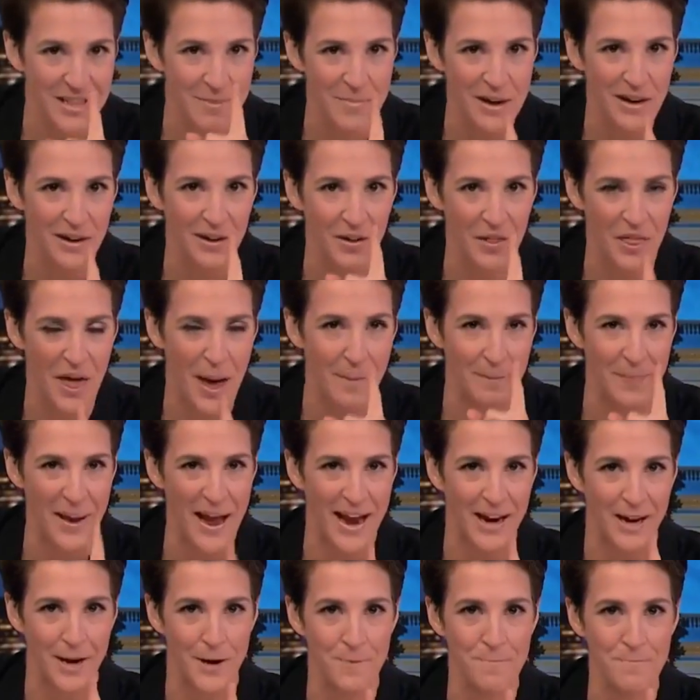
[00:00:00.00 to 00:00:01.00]
in the middle of that
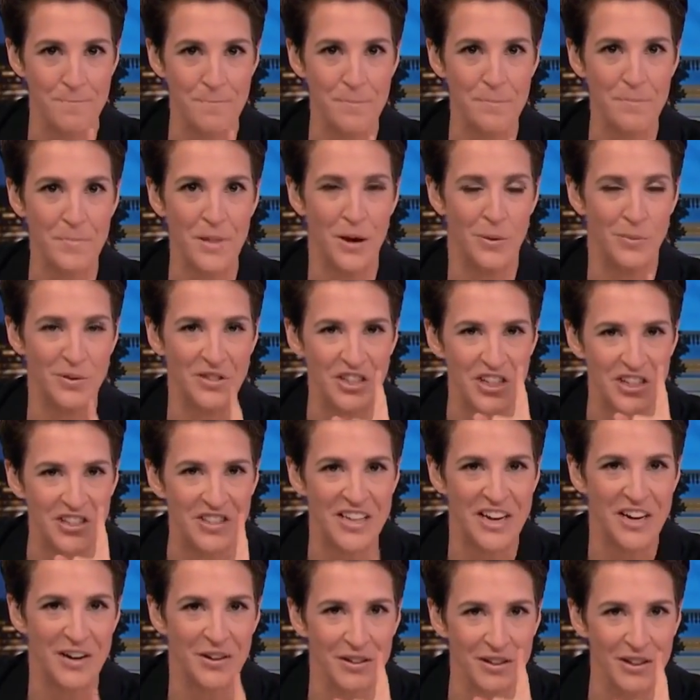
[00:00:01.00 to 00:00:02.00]
bank, who is the
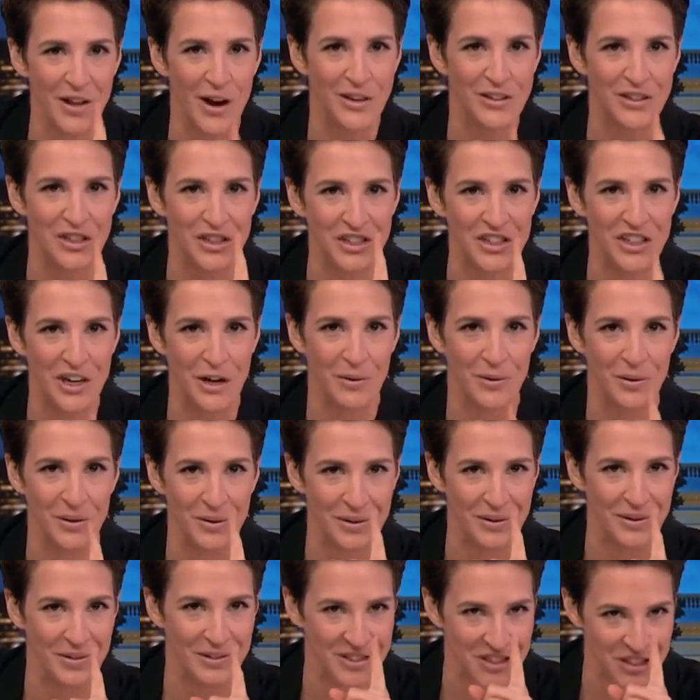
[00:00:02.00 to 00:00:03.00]
single largest
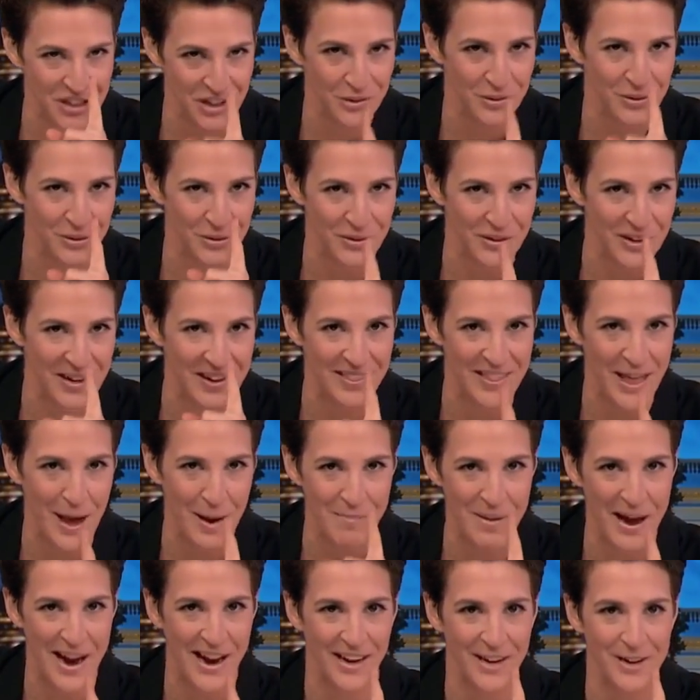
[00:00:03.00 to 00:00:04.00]
shareholder in
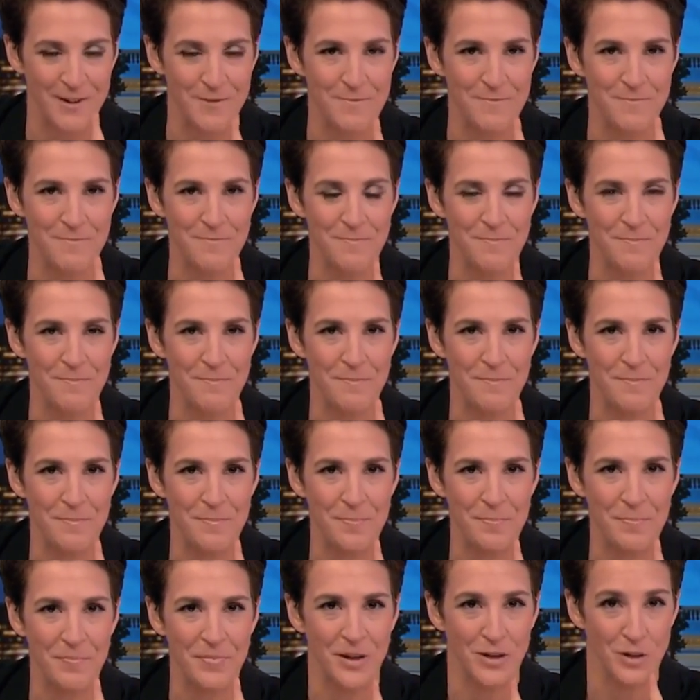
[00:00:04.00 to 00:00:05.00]
that bank.
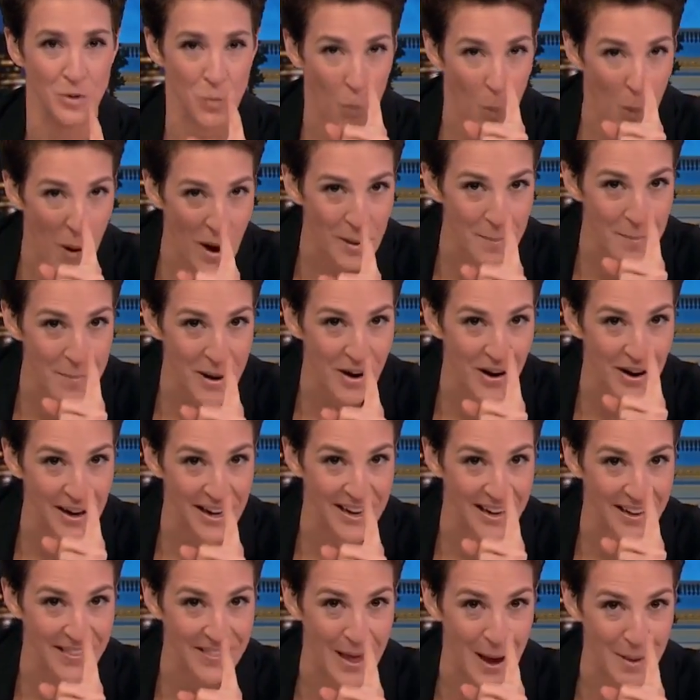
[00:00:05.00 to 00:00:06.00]
There's one
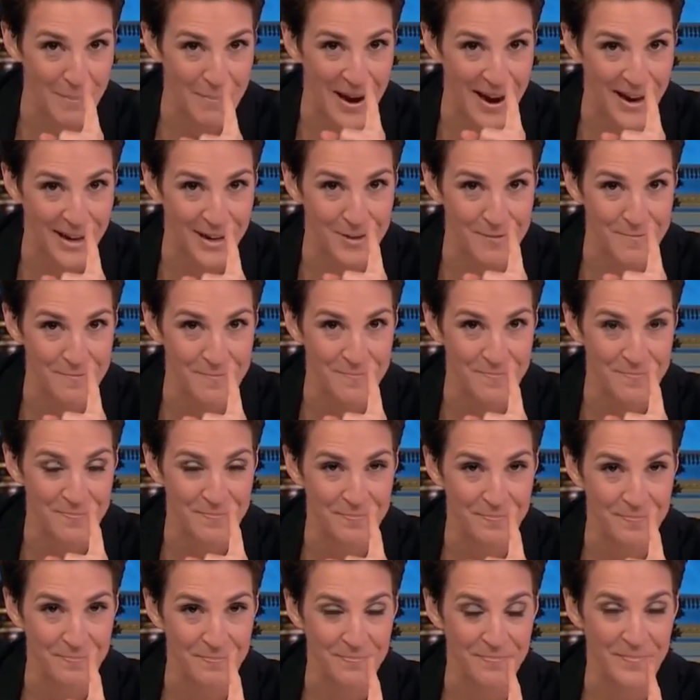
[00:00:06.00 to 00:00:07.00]
American in that bank.
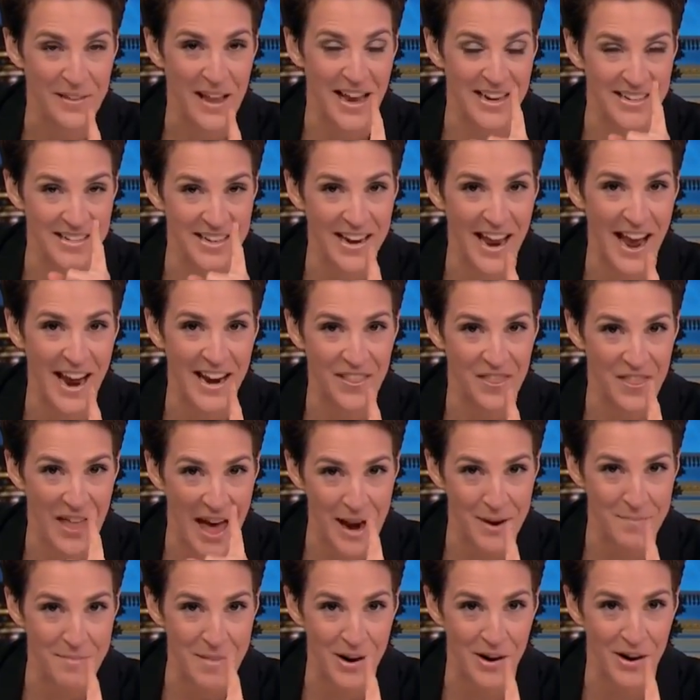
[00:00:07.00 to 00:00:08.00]
And tonight,
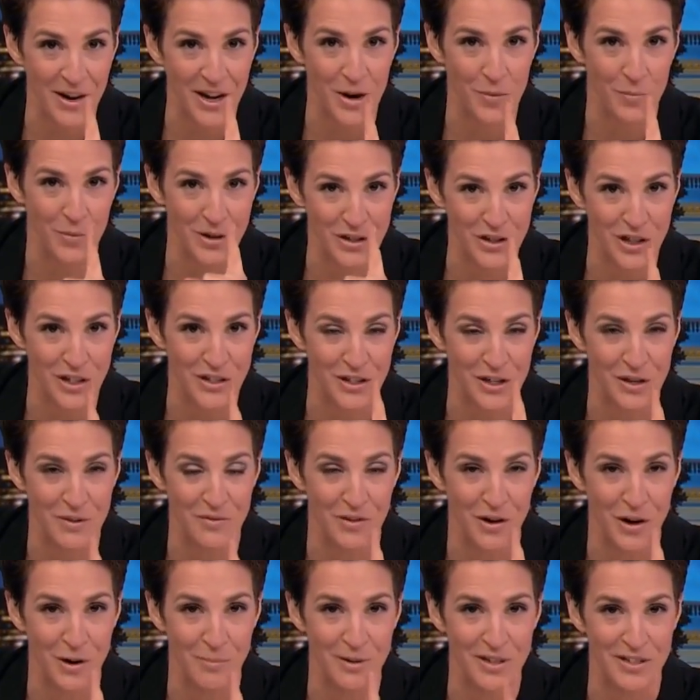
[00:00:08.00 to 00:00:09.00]
that American was just
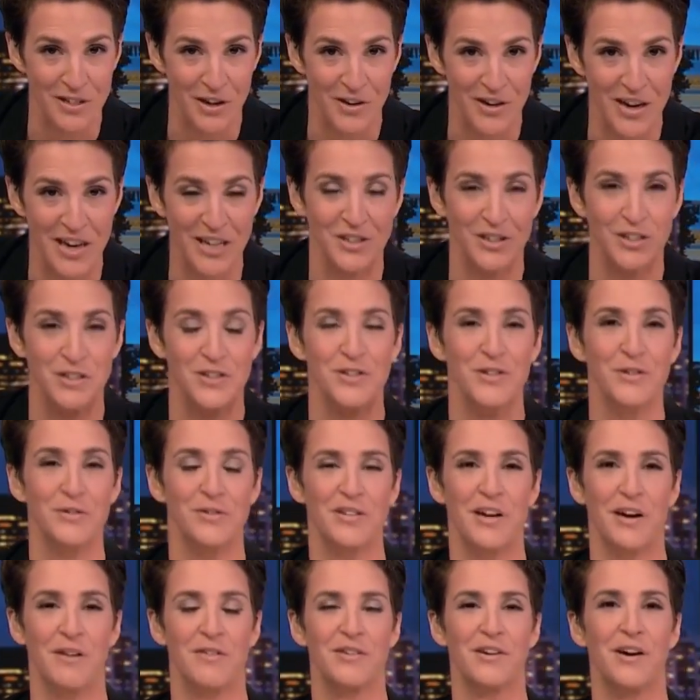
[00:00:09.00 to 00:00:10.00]
confirmed as our nation's
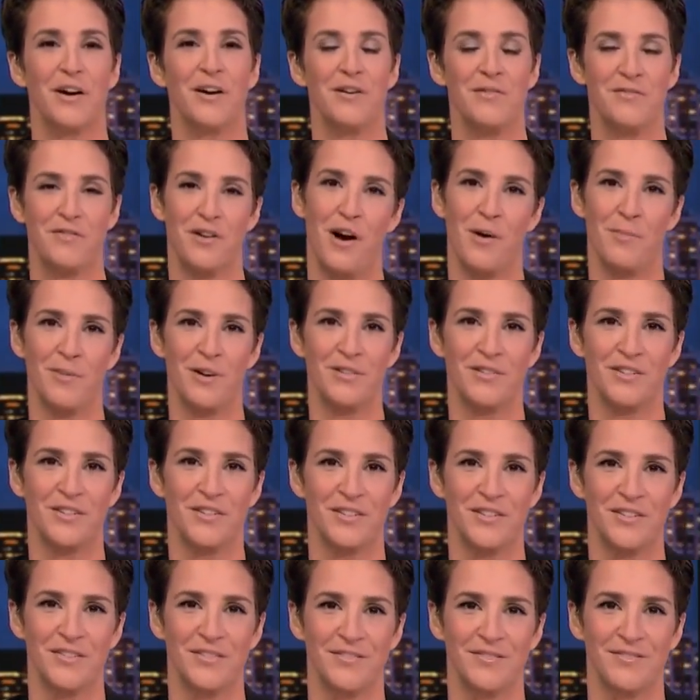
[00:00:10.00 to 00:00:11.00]
new Secretary of
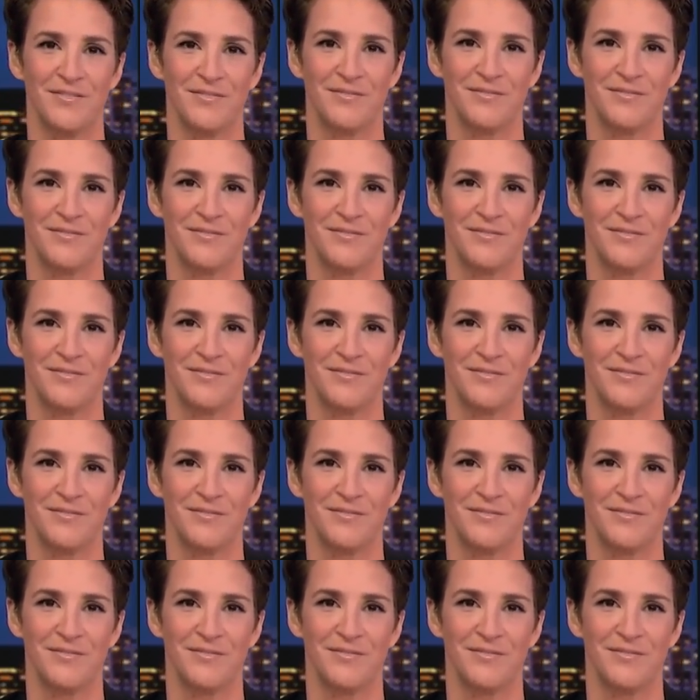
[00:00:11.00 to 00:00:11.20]
Commerce.